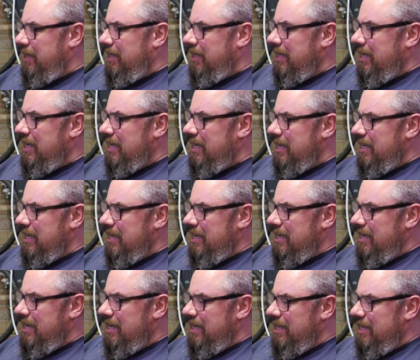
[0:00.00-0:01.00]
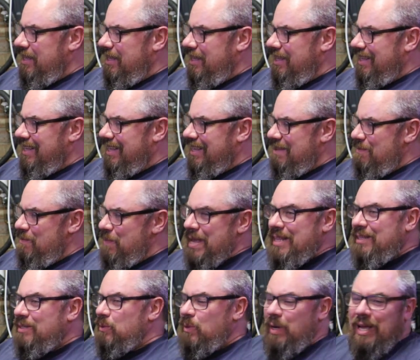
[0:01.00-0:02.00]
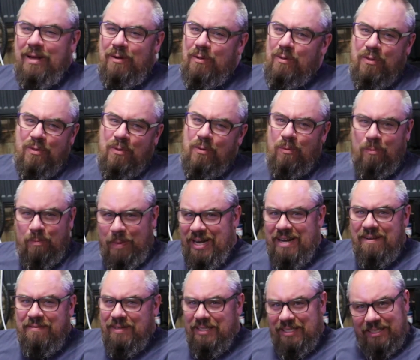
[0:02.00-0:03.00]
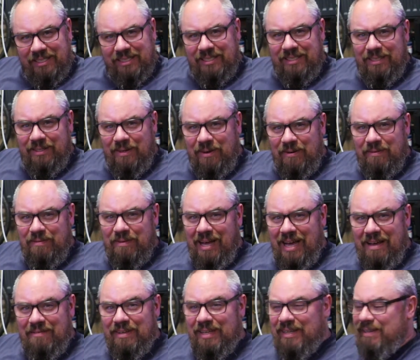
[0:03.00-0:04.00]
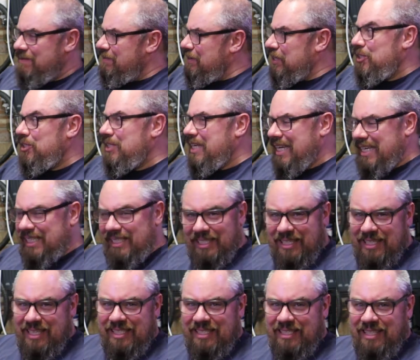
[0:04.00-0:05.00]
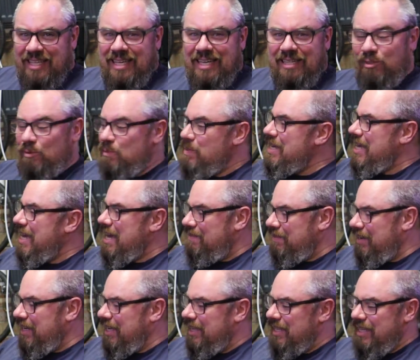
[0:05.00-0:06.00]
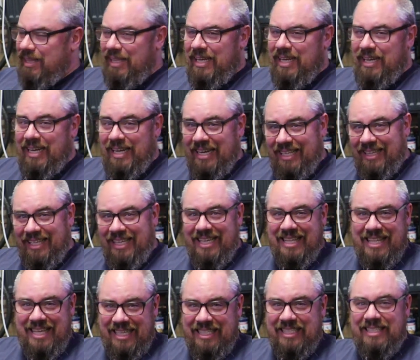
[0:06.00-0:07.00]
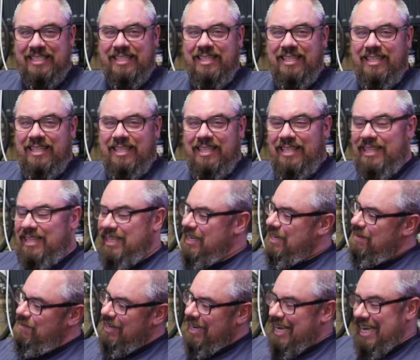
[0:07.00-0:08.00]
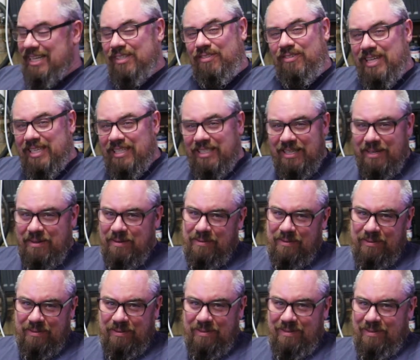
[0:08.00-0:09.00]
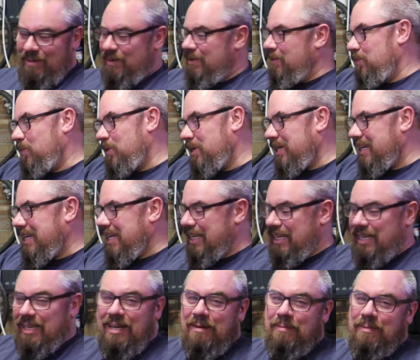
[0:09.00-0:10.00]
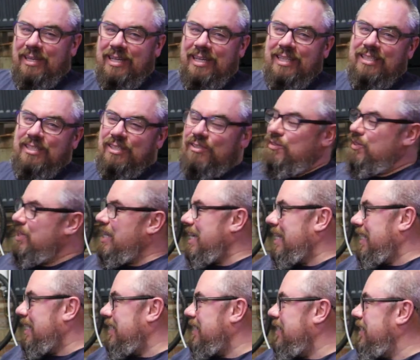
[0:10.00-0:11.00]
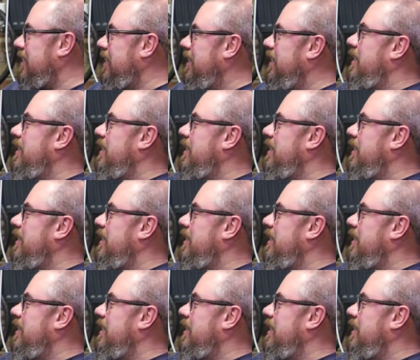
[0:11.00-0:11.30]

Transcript: The mental health benefits of having fish tanks and things like that. So me having a little area like this, that if I get stressed out and work, I can come, I can just relax,